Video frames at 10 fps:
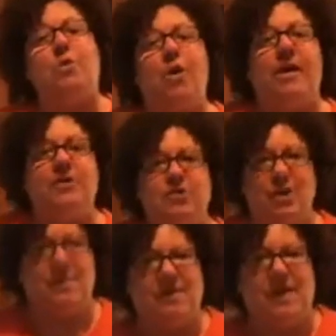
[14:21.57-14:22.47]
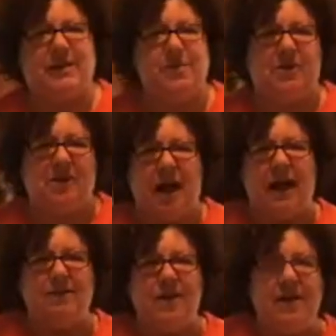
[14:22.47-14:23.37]
hope you all enjoyed my Facebook
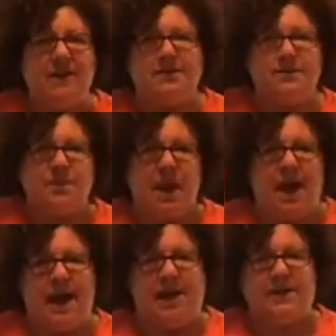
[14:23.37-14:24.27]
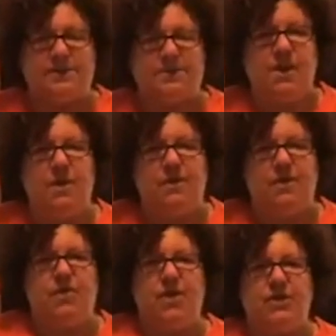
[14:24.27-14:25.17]
Live, and
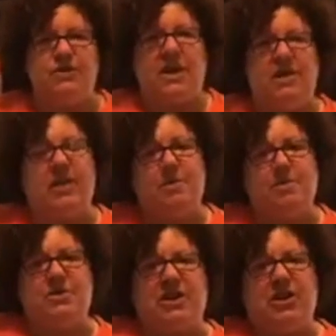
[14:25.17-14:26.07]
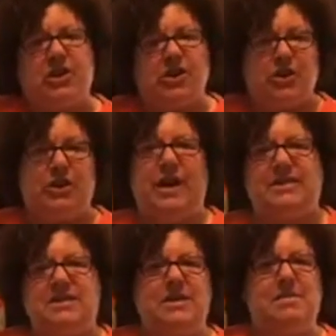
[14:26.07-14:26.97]
if there's anything in particular you'd
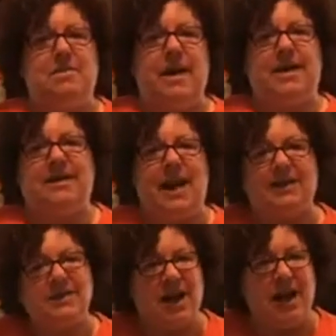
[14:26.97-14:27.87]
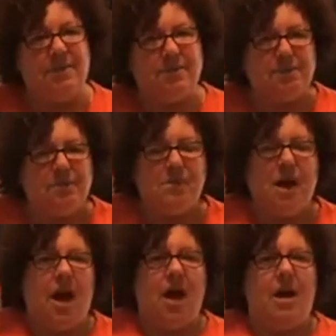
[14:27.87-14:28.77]
like to see me make next time,
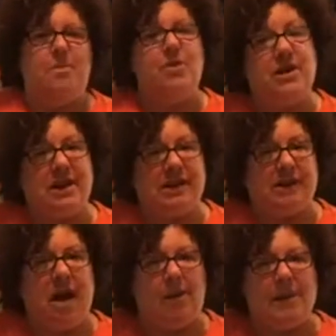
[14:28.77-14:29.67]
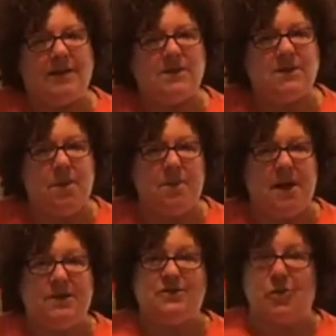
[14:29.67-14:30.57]
put it in the comments,
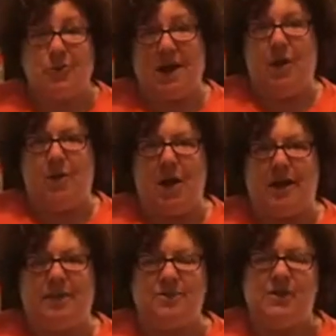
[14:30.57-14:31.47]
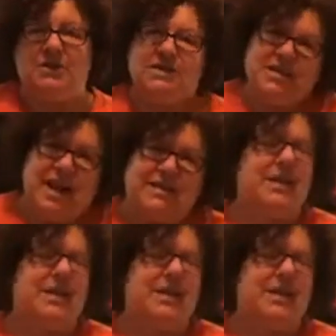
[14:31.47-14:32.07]
but don't count on it, because